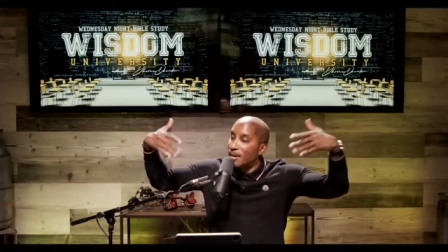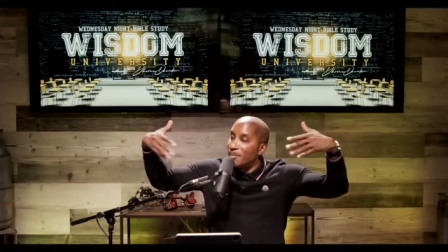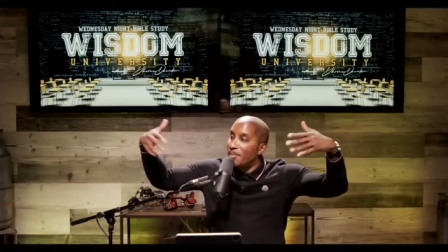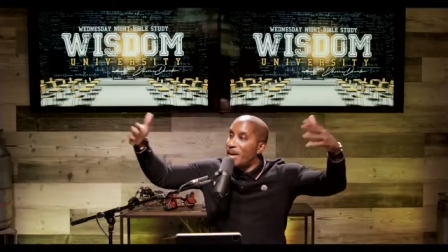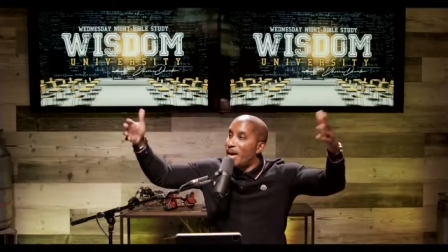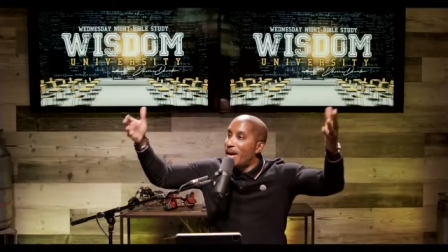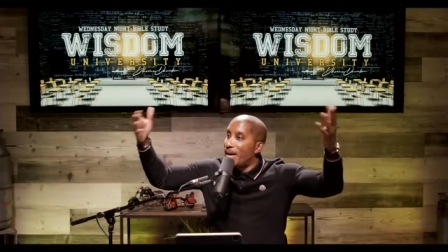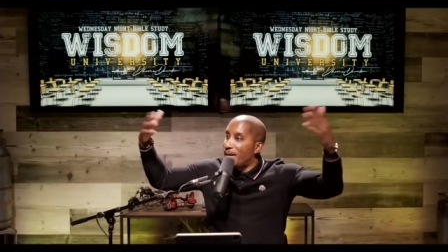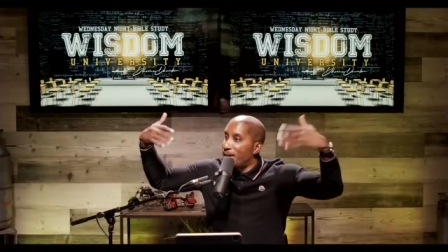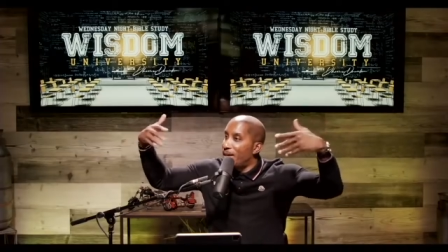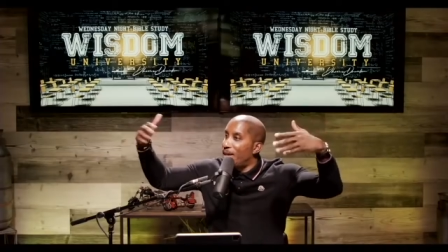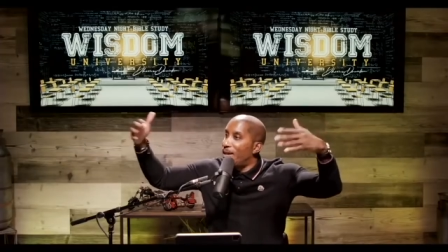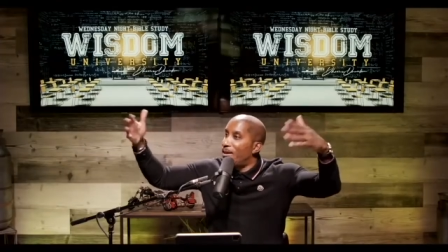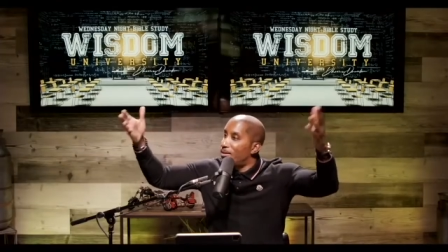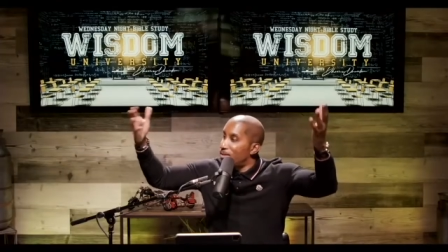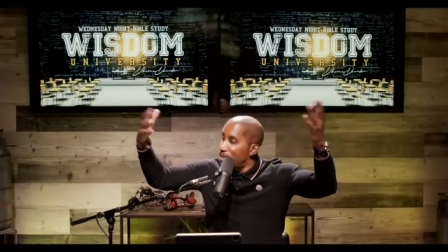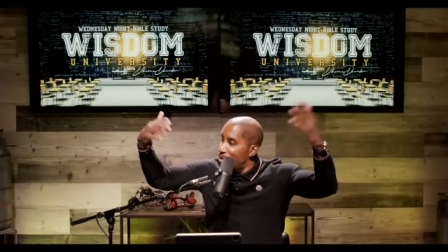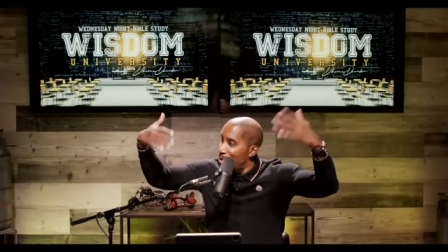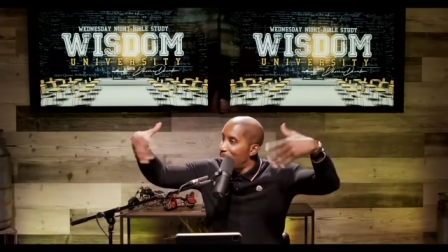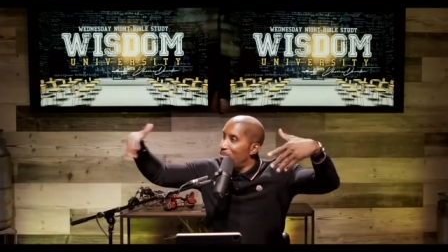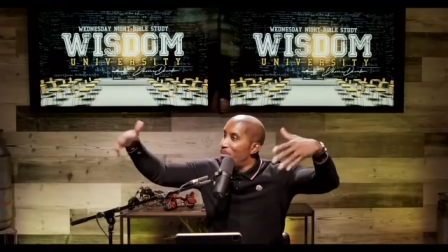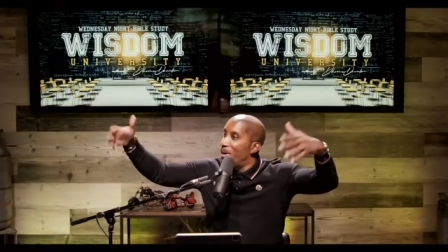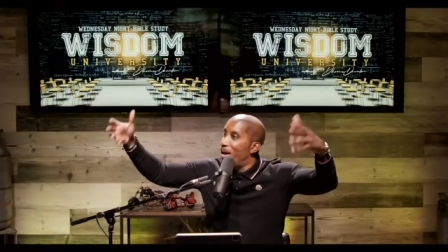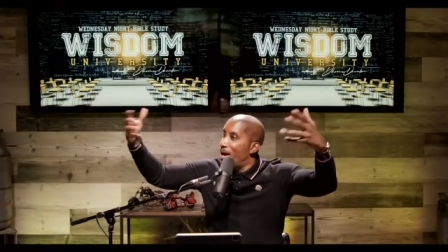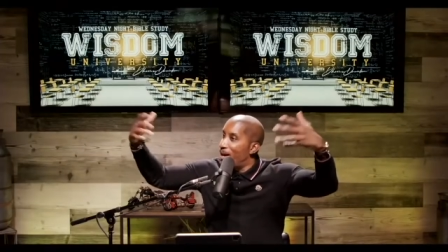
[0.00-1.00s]
"Come back, Dharius.
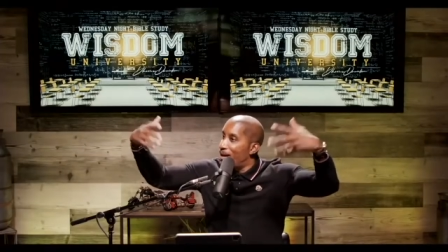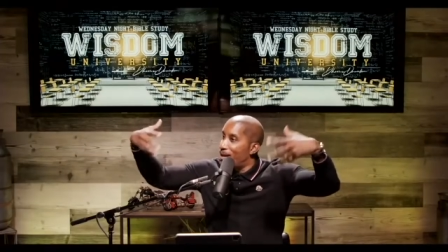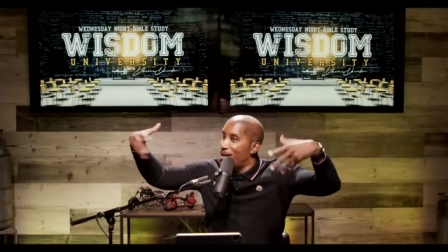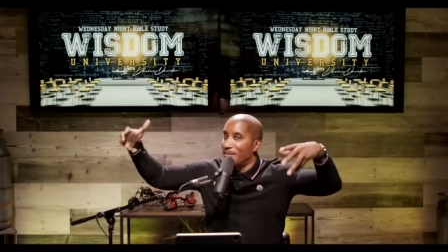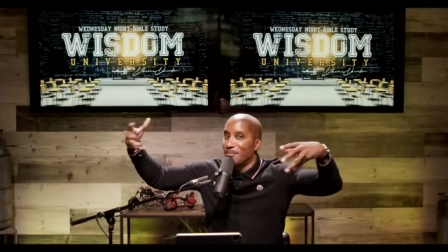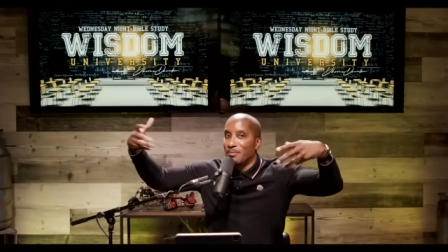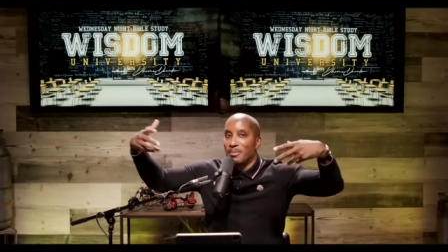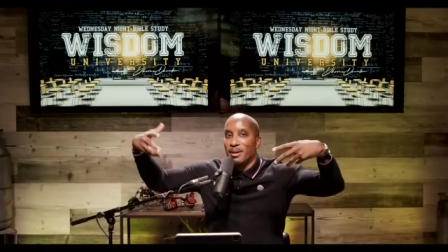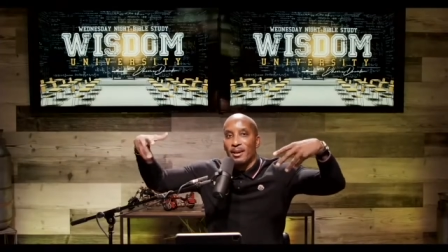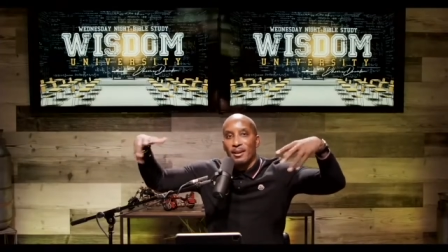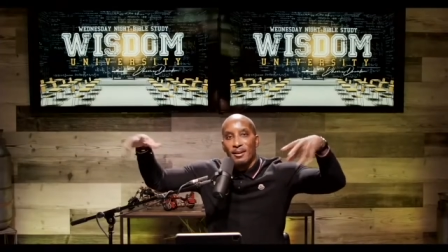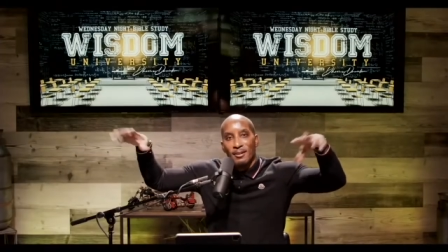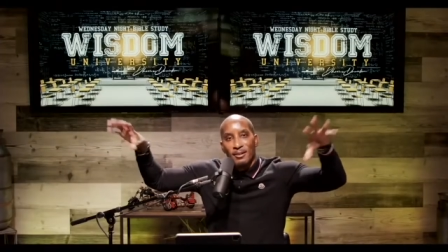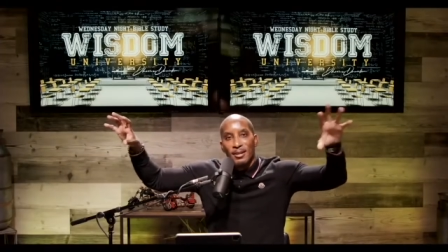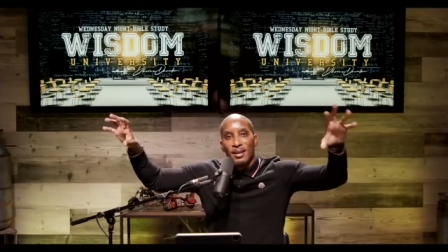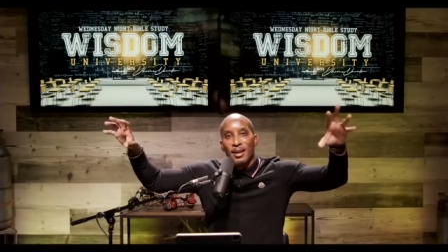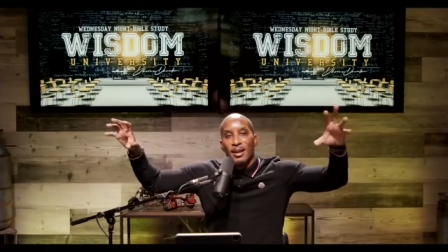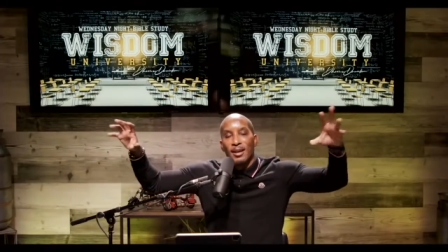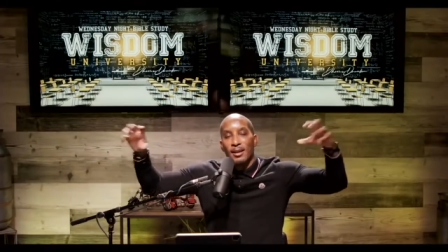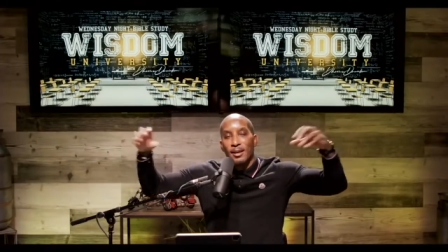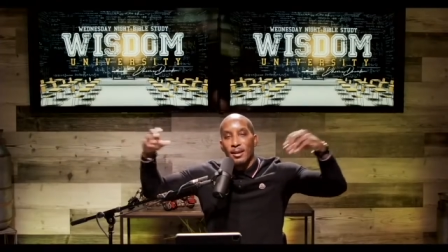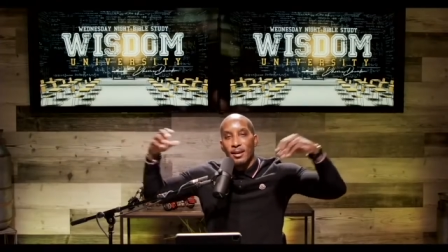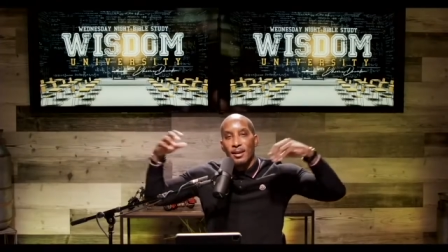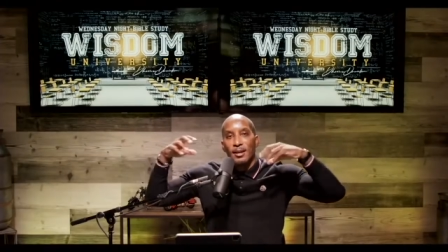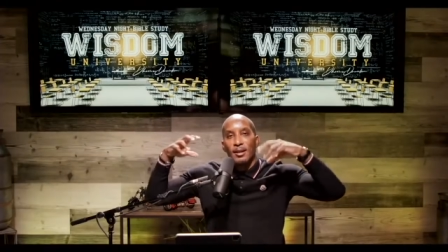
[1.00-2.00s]
Come back. Come back." Okay,